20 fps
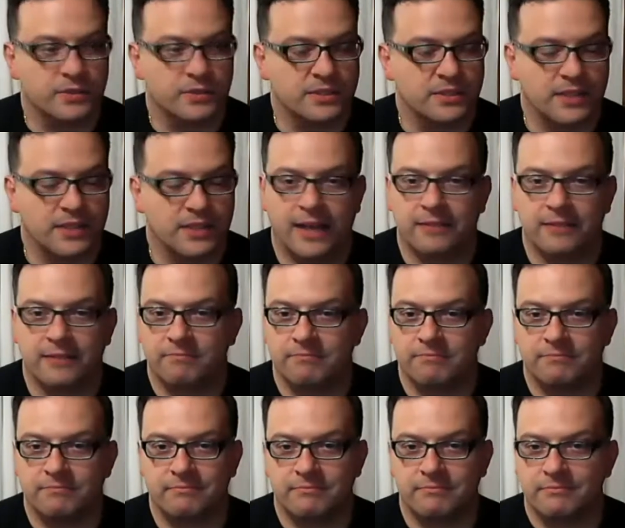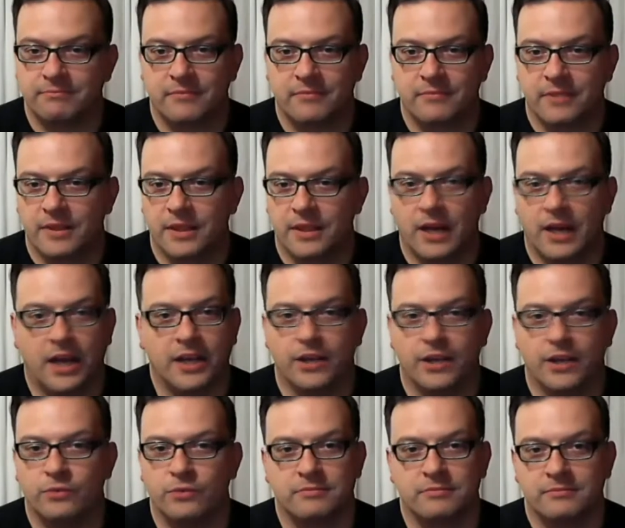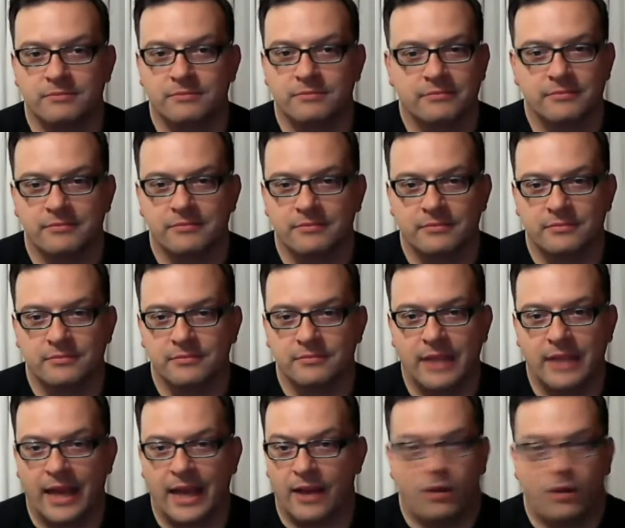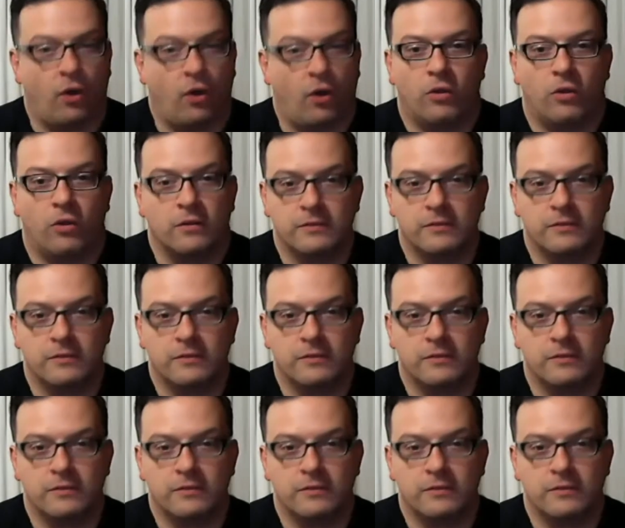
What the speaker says: was not thought out at all.